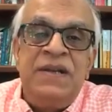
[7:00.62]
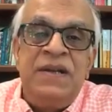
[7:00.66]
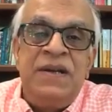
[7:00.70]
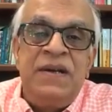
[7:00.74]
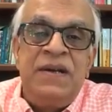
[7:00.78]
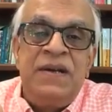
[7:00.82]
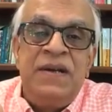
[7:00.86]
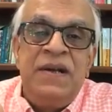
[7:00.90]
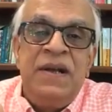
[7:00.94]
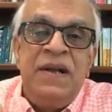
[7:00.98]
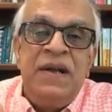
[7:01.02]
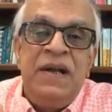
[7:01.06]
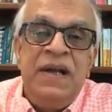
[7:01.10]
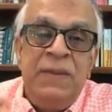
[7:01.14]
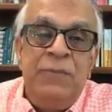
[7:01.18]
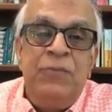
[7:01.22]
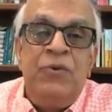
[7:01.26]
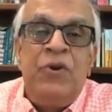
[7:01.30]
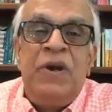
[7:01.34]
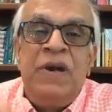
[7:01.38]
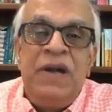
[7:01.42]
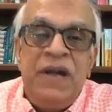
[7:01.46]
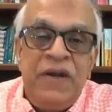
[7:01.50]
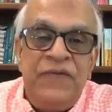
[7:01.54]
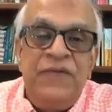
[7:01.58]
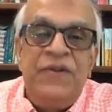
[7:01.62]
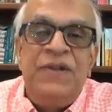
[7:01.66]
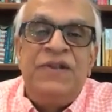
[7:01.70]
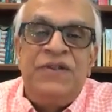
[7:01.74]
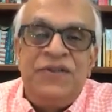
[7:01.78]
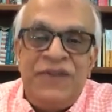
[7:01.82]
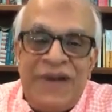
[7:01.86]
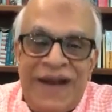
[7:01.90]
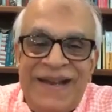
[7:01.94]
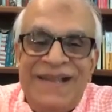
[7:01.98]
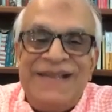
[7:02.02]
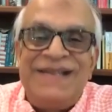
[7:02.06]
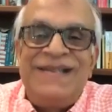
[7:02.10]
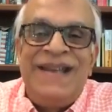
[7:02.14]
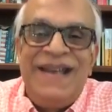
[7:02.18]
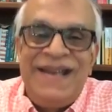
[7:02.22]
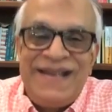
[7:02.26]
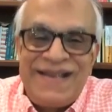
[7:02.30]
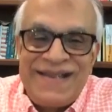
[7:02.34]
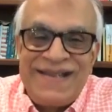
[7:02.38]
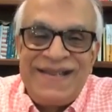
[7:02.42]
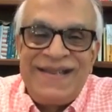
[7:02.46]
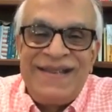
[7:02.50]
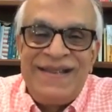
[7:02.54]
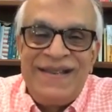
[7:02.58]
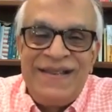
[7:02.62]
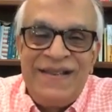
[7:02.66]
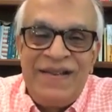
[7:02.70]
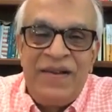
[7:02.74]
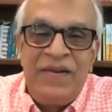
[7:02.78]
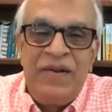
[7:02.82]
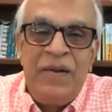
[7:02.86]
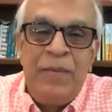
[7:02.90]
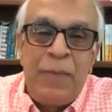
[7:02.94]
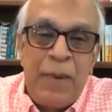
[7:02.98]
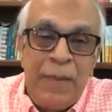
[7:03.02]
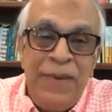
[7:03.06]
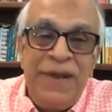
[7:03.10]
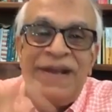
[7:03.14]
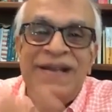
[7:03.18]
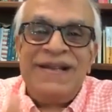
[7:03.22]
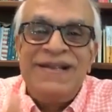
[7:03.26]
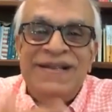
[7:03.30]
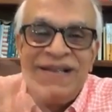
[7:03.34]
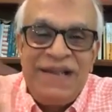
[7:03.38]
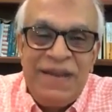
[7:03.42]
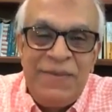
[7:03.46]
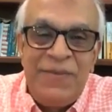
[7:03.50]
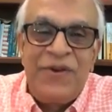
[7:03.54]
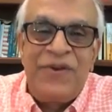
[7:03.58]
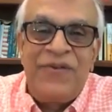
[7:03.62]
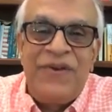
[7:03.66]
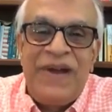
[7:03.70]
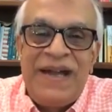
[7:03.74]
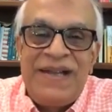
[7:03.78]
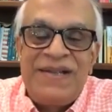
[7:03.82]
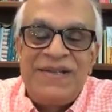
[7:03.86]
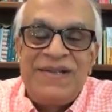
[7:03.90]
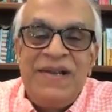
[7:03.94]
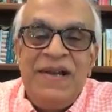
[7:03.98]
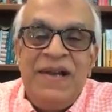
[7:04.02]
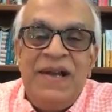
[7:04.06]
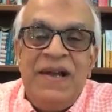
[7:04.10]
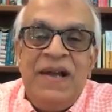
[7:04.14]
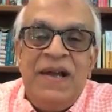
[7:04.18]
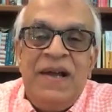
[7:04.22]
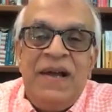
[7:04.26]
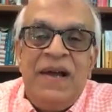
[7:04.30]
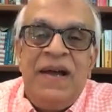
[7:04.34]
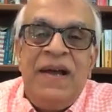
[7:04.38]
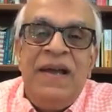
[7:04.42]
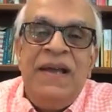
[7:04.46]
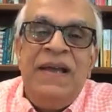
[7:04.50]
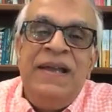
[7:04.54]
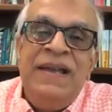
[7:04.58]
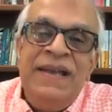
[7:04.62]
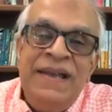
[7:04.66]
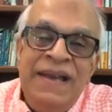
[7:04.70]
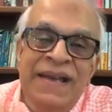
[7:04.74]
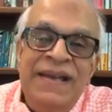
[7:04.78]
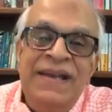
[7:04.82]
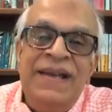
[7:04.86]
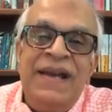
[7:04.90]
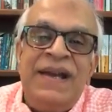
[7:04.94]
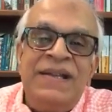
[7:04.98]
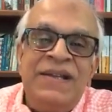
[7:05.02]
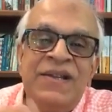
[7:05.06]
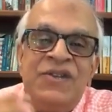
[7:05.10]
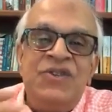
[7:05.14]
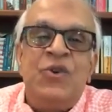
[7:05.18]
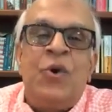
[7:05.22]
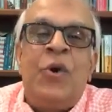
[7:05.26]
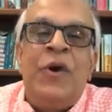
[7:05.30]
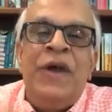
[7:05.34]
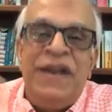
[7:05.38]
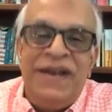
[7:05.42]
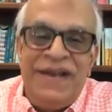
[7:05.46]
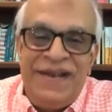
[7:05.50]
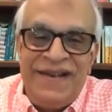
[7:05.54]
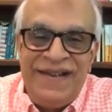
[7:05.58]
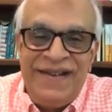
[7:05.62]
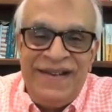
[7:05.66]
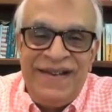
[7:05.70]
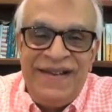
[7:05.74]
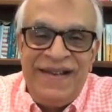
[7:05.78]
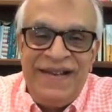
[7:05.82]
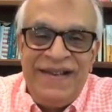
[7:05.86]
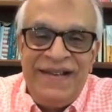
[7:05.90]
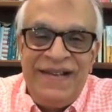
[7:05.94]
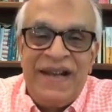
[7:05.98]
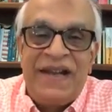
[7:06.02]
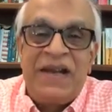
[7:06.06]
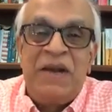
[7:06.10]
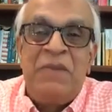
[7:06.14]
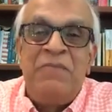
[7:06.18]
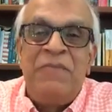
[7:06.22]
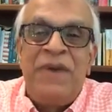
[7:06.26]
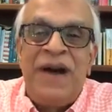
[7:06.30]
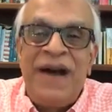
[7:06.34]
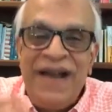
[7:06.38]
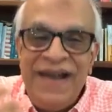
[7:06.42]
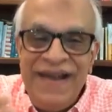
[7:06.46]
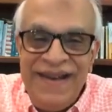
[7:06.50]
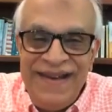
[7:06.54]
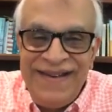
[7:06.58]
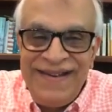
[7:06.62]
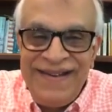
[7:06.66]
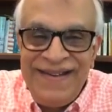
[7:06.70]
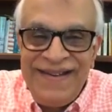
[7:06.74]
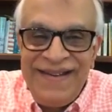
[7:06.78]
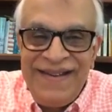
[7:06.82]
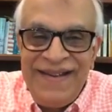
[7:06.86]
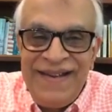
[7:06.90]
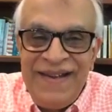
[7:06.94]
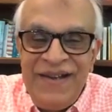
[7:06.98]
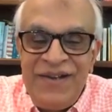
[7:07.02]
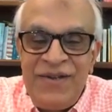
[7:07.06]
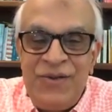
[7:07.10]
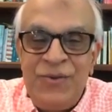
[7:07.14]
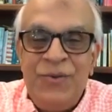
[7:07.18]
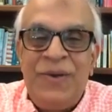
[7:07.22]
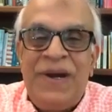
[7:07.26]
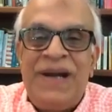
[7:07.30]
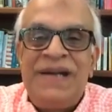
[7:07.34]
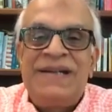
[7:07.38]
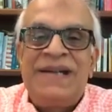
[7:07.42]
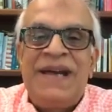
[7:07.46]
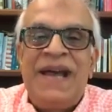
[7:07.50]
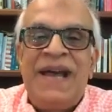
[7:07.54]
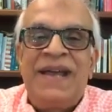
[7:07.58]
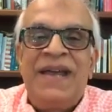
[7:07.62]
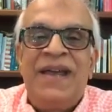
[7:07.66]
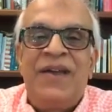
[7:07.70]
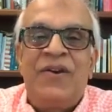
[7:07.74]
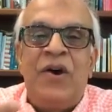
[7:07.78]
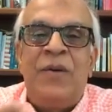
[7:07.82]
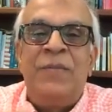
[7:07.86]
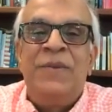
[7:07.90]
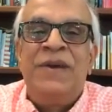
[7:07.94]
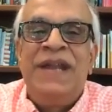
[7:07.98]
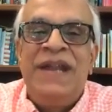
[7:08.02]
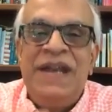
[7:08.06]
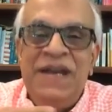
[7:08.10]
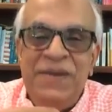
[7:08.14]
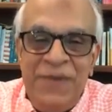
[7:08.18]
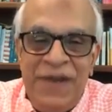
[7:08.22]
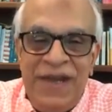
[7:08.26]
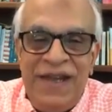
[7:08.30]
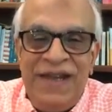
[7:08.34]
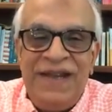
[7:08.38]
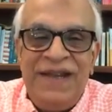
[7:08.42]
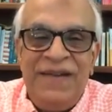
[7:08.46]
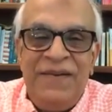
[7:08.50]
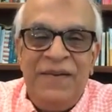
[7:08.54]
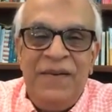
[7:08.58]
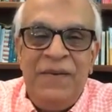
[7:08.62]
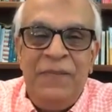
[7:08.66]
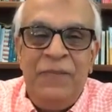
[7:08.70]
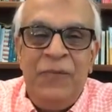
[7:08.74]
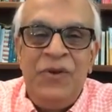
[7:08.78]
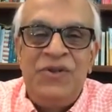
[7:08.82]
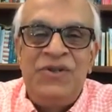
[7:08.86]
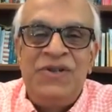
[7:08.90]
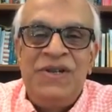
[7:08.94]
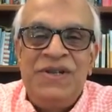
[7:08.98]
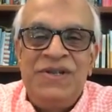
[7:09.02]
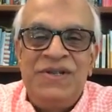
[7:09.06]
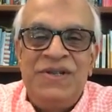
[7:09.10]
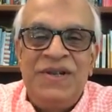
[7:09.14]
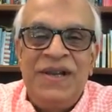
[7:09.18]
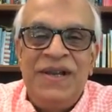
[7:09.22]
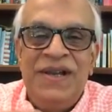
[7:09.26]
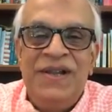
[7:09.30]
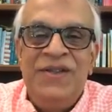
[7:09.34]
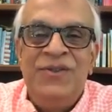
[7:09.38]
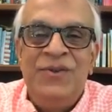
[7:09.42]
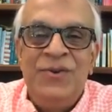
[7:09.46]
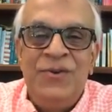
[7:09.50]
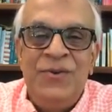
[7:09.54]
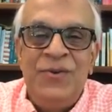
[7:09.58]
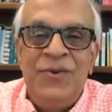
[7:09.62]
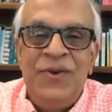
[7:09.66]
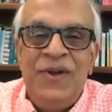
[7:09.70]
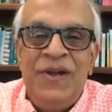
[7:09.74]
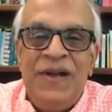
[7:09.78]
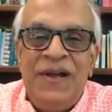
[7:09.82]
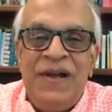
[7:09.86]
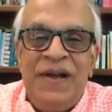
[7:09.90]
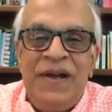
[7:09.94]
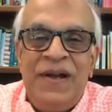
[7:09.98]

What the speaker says: the liberal left in the United States, the Republicans and Democrats. In India, they join, they combine to attack a common enemy, which is the Hindu